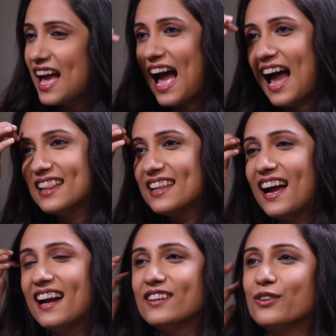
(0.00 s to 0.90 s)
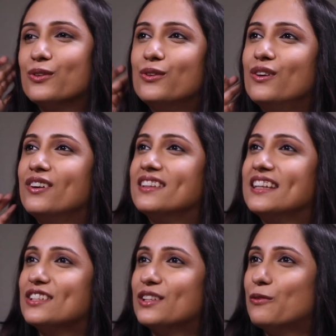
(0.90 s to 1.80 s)
and that,
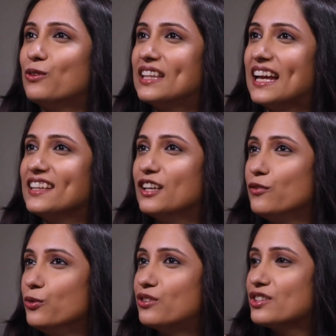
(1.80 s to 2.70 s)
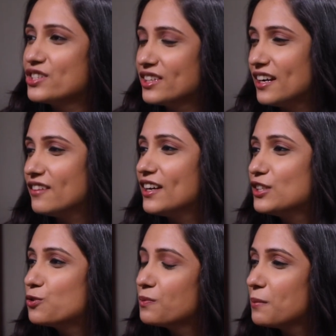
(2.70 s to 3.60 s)
they would then give nutrition
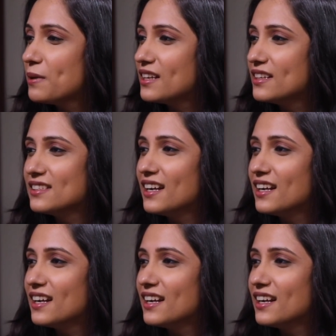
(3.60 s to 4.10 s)
advice to my parents